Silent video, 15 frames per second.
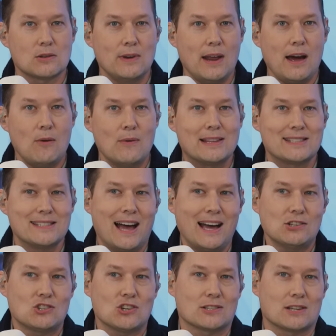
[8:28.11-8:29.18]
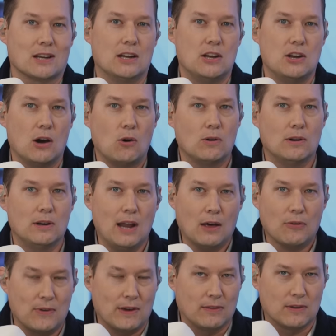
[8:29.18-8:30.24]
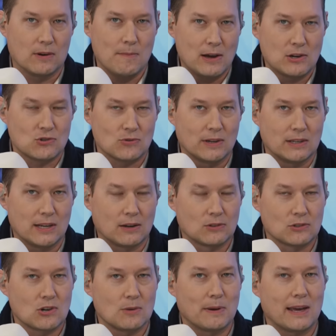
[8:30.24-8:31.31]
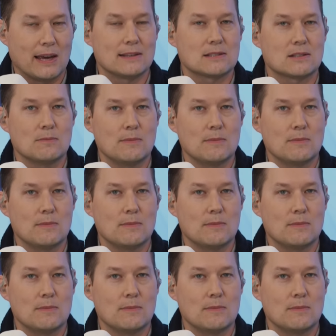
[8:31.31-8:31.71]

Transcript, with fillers: So now it's not just nothing they're measuring Donald Trump against.